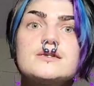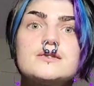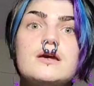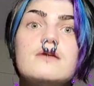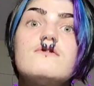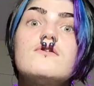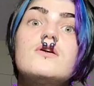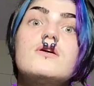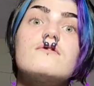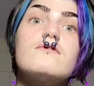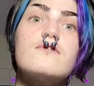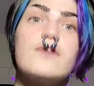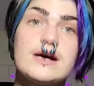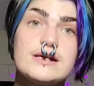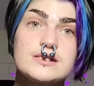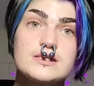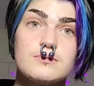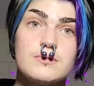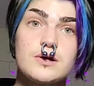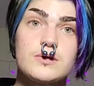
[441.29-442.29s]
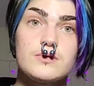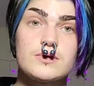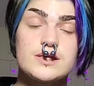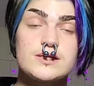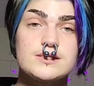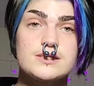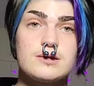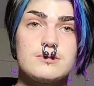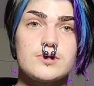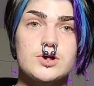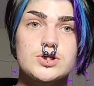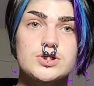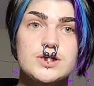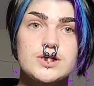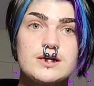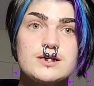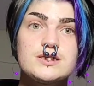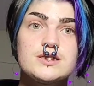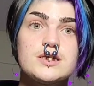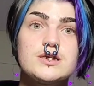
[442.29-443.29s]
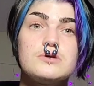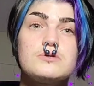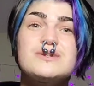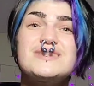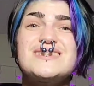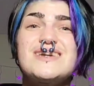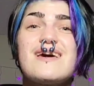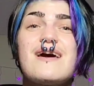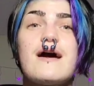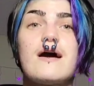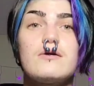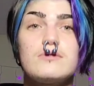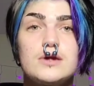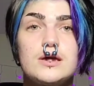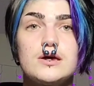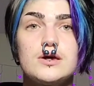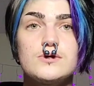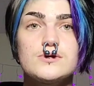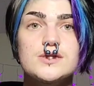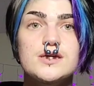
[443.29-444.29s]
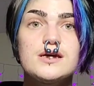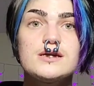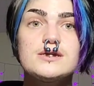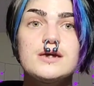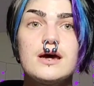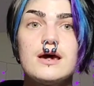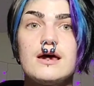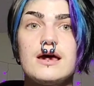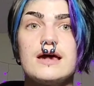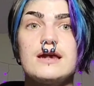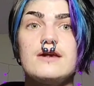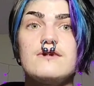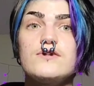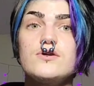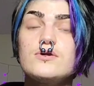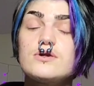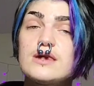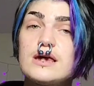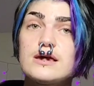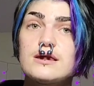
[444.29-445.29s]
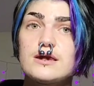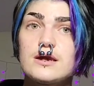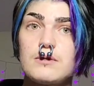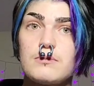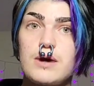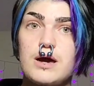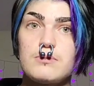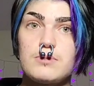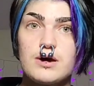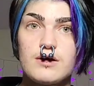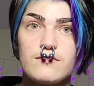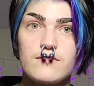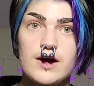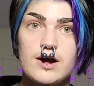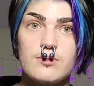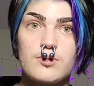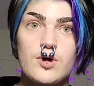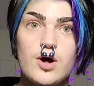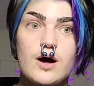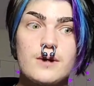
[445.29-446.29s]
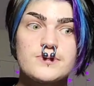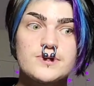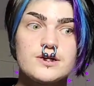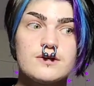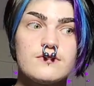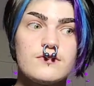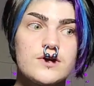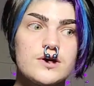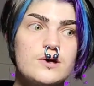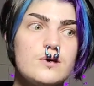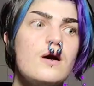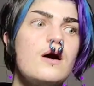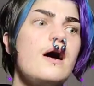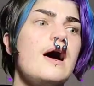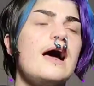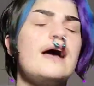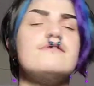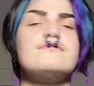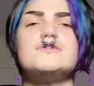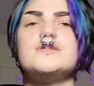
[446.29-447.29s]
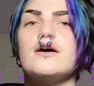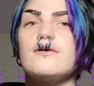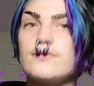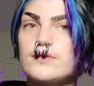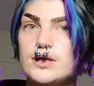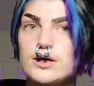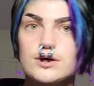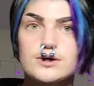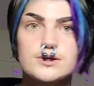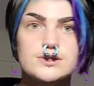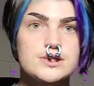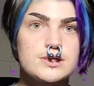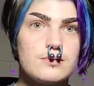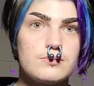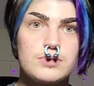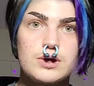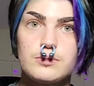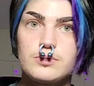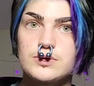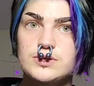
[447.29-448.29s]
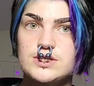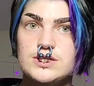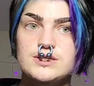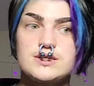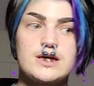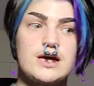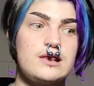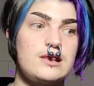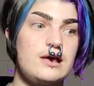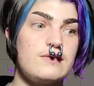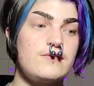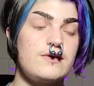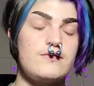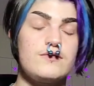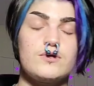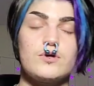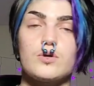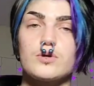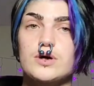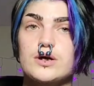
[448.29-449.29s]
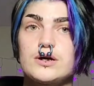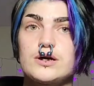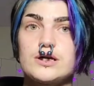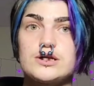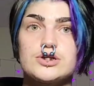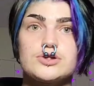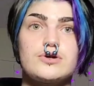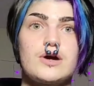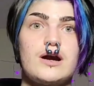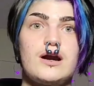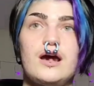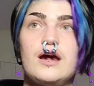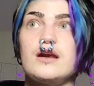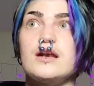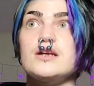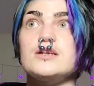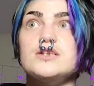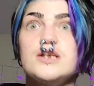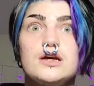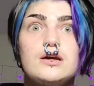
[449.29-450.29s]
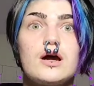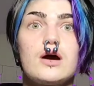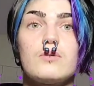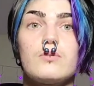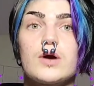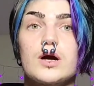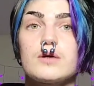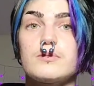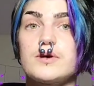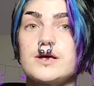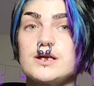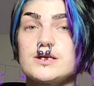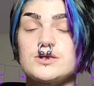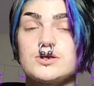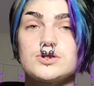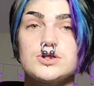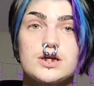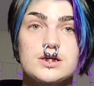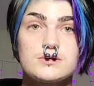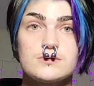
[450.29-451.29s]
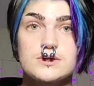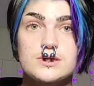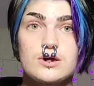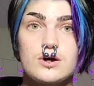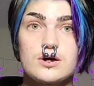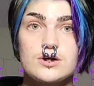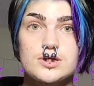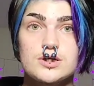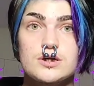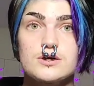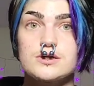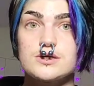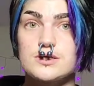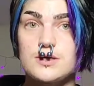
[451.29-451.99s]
See if you can find someone with a similar chest to you and see how they use it. And if you think that it might be a viable option for you, I've definitely heard some people just say they've even ordered it and tried it and it did not work because their chest was larger.